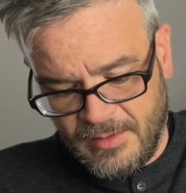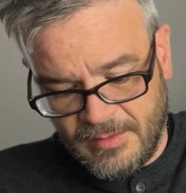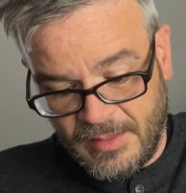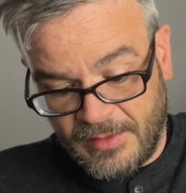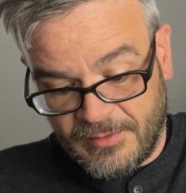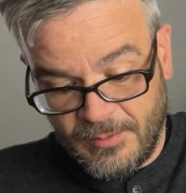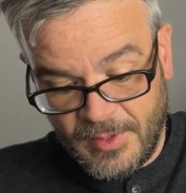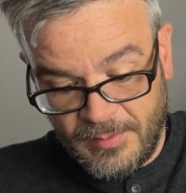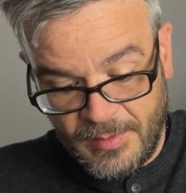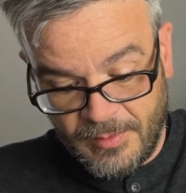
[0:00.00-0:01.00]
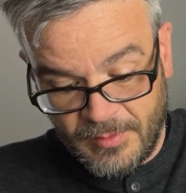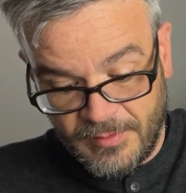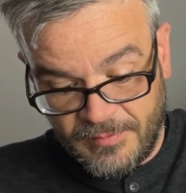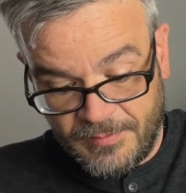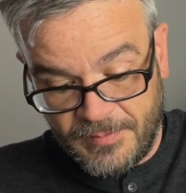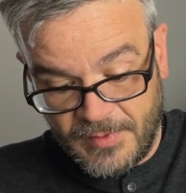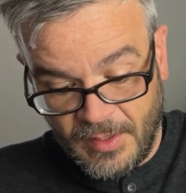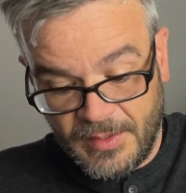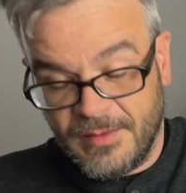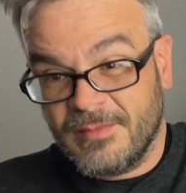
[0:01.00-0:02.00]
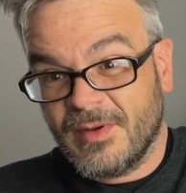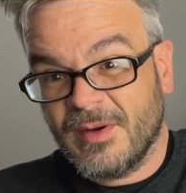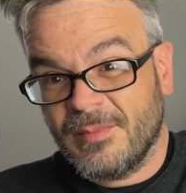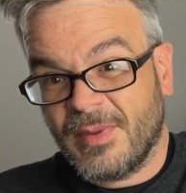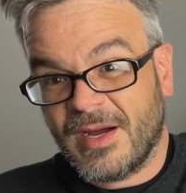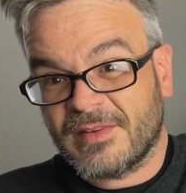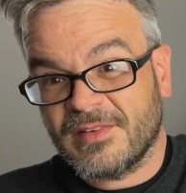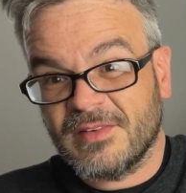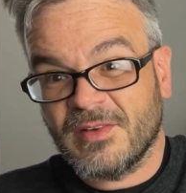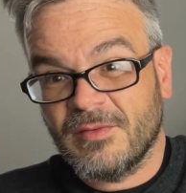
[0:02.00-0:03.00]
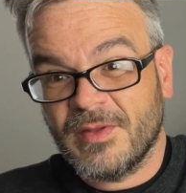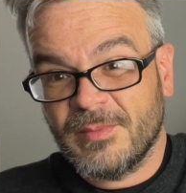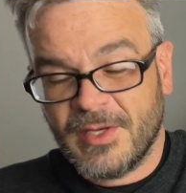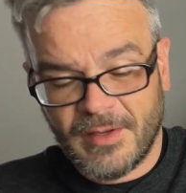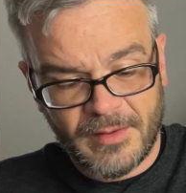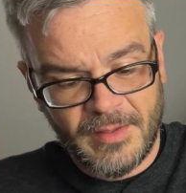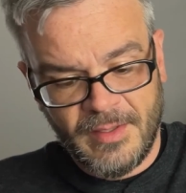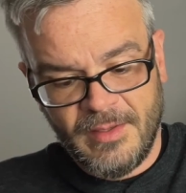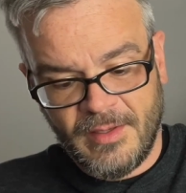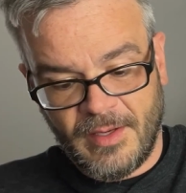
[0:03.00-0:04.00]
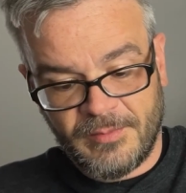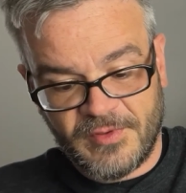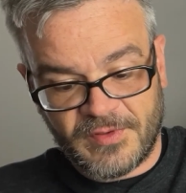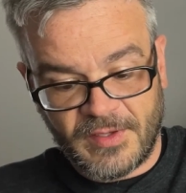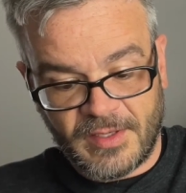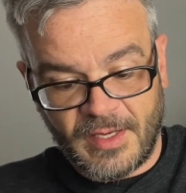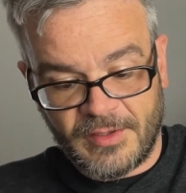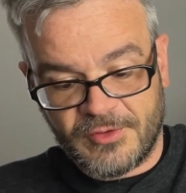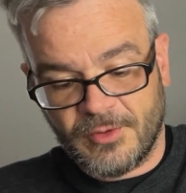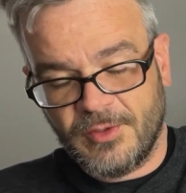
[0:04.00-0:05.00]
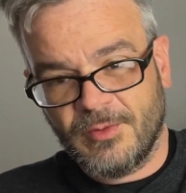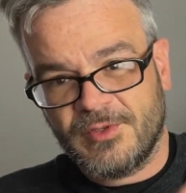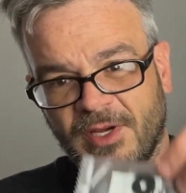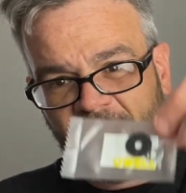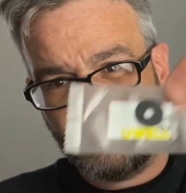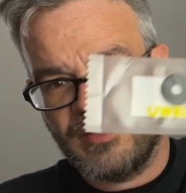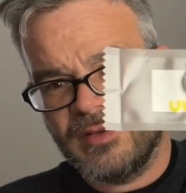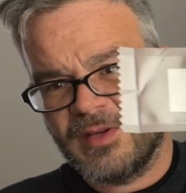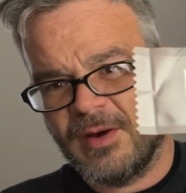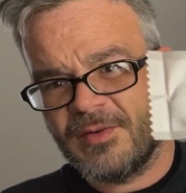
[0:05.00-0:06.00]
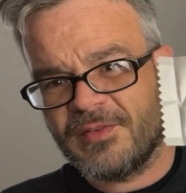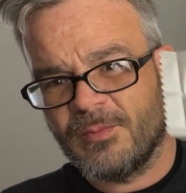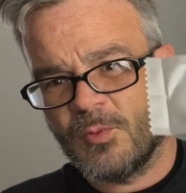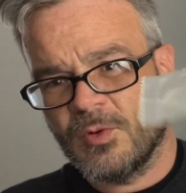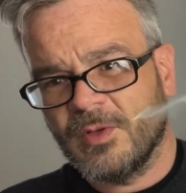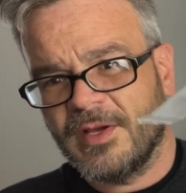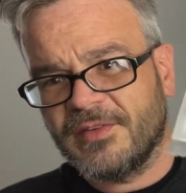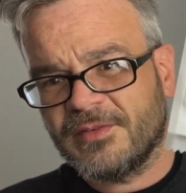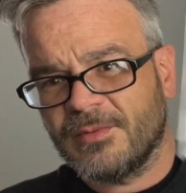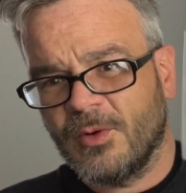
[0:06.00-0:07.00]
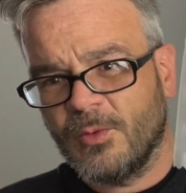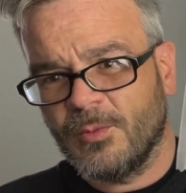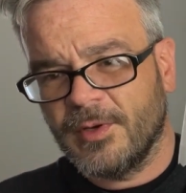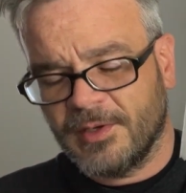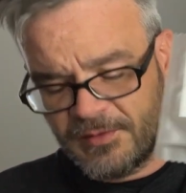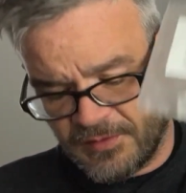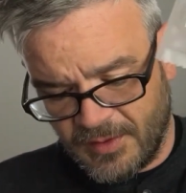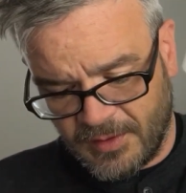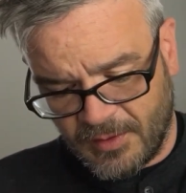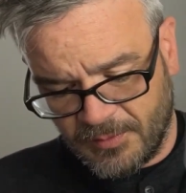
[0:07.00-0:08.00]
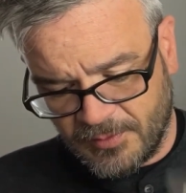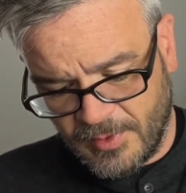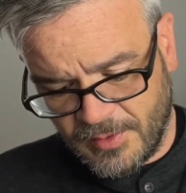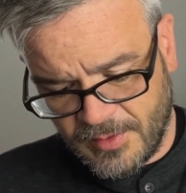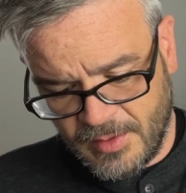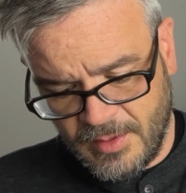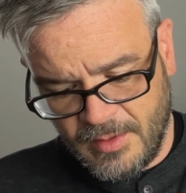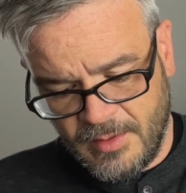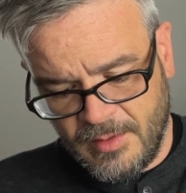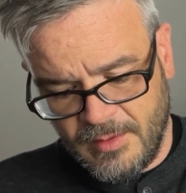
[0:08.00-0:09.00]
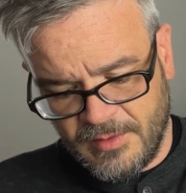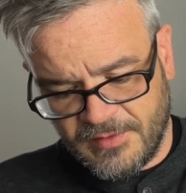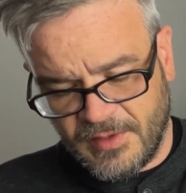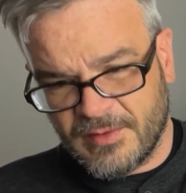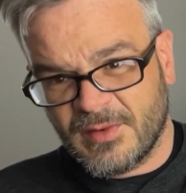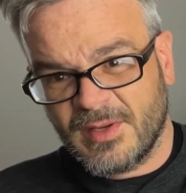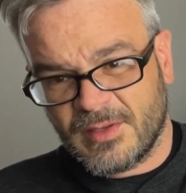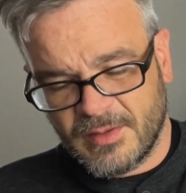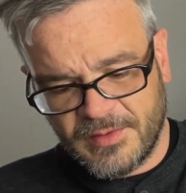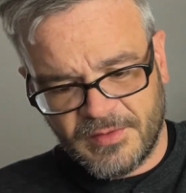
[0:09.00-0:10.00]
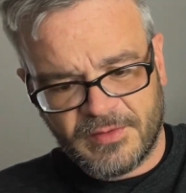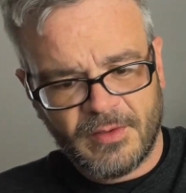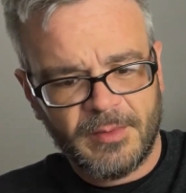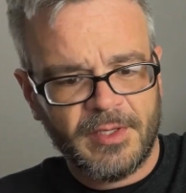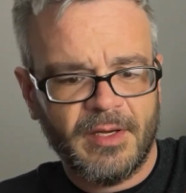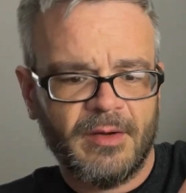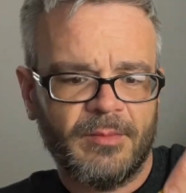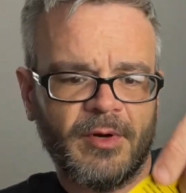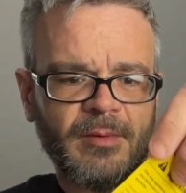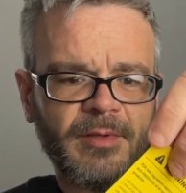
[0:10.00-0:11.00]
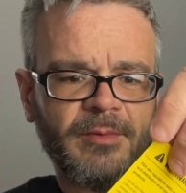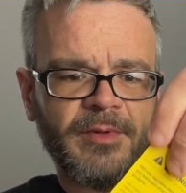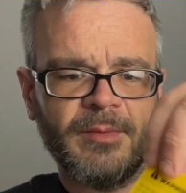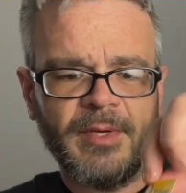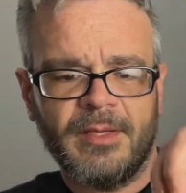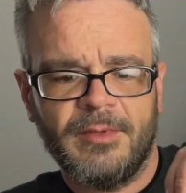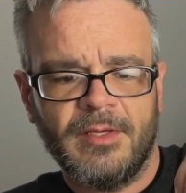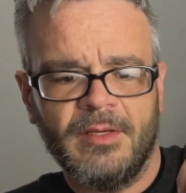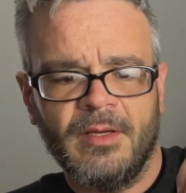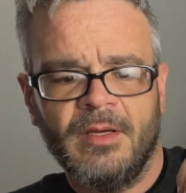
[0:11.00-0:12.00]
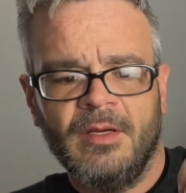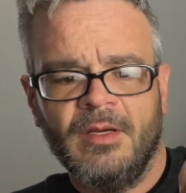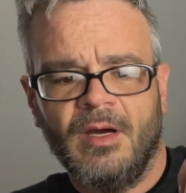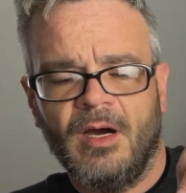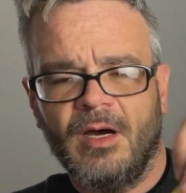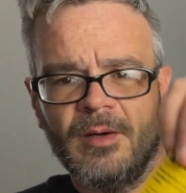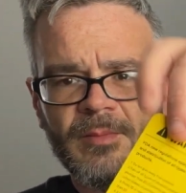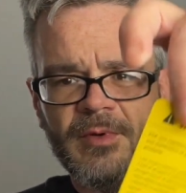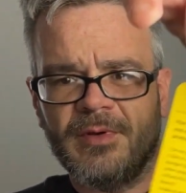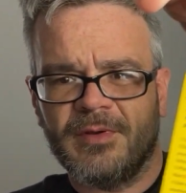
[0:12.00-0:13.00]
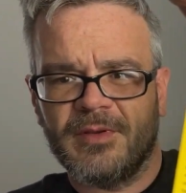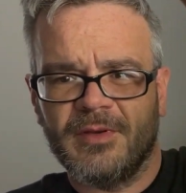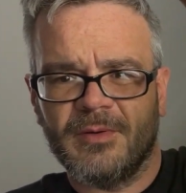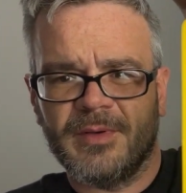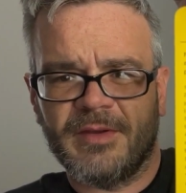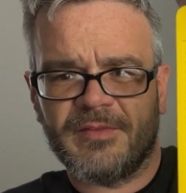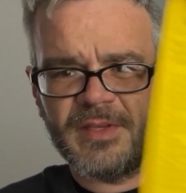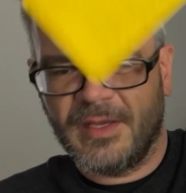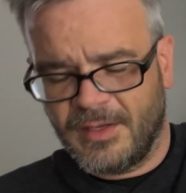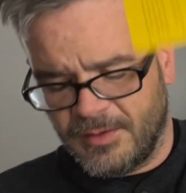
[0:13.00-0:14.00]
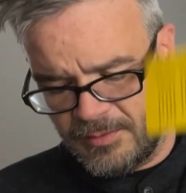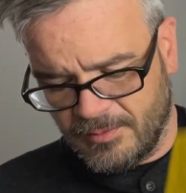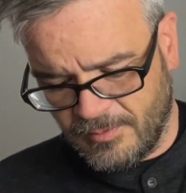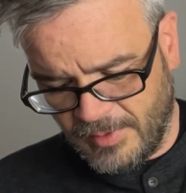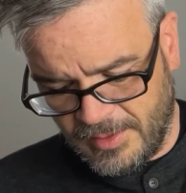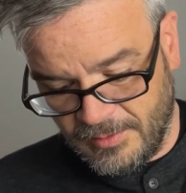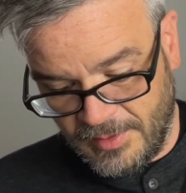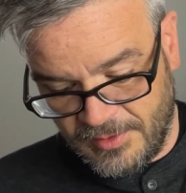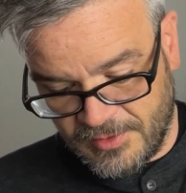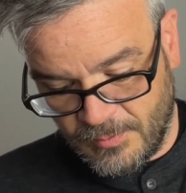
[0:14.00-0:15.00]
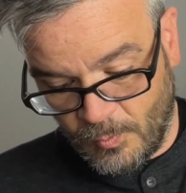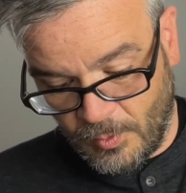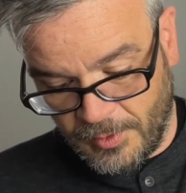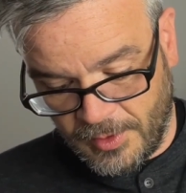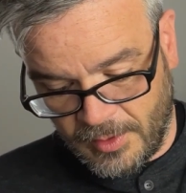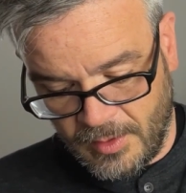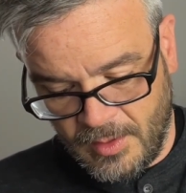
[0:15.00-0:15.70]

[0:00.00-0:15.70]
not too many people have done unboxings of them yet, I'm just gonna kind of show you what you have. You got some Whirl S O-rings that it comes with. Sounds like Liz is coming down, probably with the baby. You know, an FDA regulation warning.